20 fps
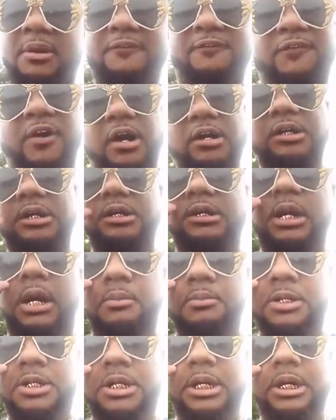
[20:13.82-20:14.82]
Fuck the
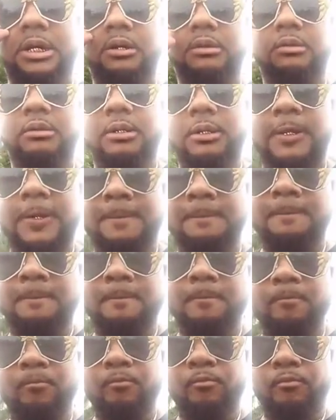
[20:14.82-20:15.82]
dumb shit.
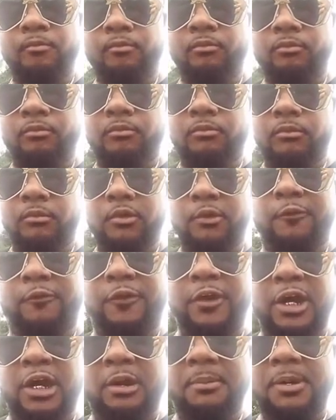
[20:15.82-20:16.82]
You
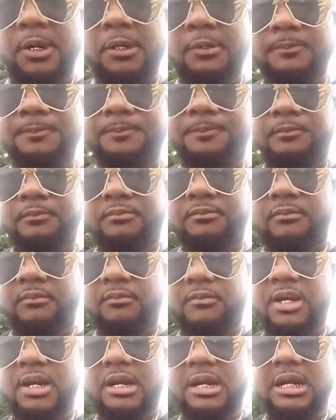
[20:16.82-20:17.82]
feel me?
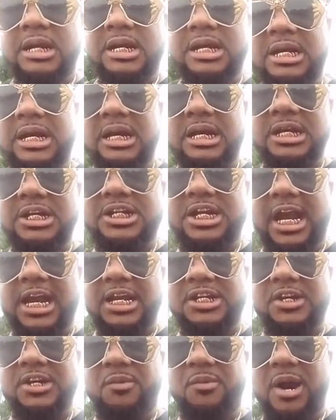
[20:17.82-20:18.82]
Jay
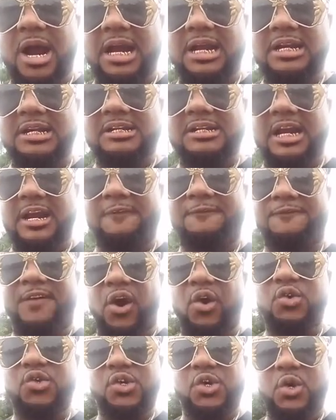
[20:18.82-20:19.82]
Taragi say
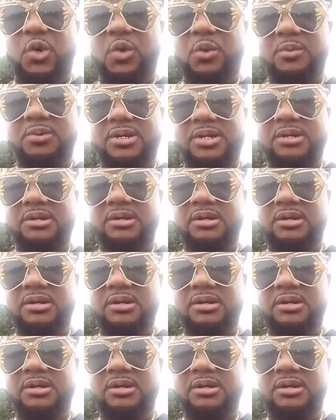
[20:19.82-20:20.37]
4 scoops.